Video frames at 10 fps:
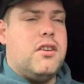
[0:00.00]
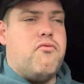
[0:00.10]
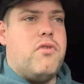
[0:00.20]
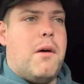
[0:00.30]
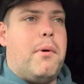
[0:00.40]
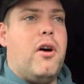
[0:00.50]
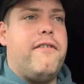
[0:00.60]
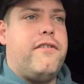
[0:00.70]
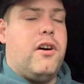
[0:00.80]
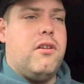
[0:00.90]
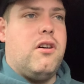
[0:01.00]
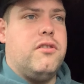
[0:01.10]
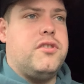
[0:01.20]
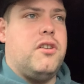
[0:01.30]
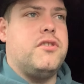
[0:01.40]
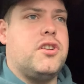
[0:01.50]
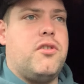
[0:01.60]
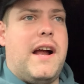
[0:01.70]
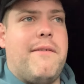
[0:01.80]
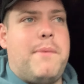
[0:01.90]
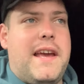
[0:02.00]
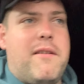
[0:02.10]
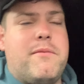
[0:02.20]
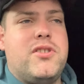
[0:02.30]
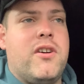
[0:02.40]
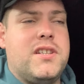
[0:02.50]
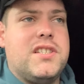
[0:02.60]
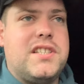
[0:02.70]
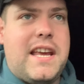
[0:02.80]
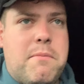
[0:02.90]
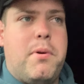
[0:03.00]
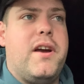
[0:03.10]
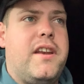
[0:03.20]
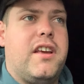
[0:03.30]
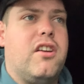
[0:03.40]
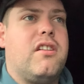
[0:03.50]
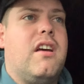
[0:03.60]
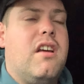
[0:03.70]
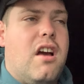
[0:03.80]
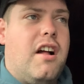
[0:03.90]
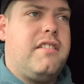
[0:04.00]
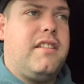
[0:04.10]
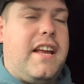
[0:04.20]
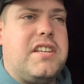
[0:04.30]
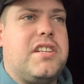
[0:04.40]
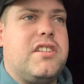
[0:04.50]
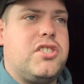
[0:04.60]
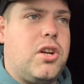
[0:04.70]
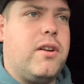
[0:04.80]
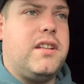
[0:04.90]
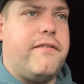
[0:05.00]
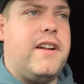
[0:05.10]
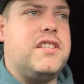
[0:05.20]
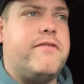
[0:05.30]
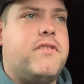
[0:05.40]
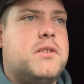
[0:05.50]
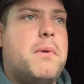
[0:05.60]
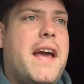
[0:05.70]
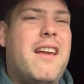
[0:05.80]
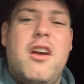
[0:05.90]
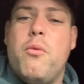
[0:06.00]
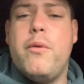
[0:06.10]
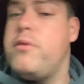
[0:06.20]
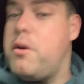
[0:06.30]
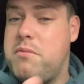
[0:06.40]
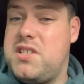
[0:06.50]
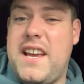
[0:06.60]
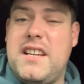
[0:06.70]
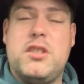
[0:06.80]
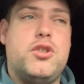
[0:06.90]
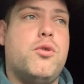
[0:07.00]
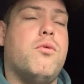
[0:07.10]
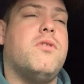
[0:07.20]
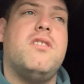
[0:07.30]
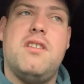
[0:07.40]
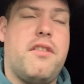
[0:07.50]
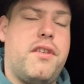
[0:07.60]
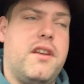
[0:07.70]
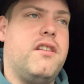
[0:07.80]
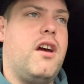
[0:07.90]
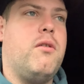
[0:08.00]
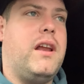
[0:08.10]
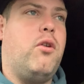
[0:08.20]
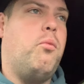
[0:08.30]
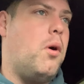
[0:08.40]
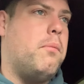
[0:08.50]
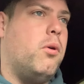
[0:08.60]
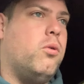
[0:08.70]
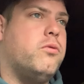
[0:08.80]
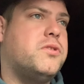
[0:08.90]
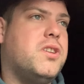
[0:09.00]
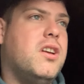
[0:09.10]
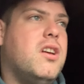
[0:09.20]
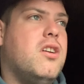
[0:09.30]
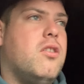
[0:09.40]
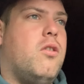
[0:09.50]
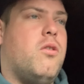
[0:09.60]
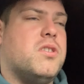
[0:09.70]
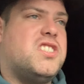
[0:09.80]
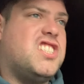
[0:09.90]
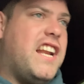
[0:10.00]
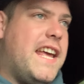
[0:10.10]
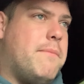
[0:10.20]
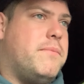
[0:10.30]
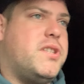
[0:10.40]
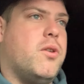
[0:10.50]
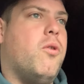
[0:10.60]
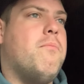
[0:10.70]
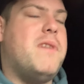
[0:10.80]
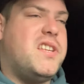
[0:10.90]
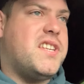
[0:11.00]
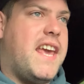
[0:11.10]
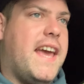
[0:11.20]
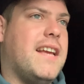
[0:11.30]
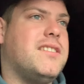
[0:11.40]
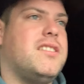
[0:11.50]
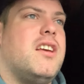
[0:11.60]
rub off on, on, onto Krafth. But it was nice to see him put in a good, a decent, solid defensive display with no mistakes at all. Nothing, no little wobbles or slips or miss kicks.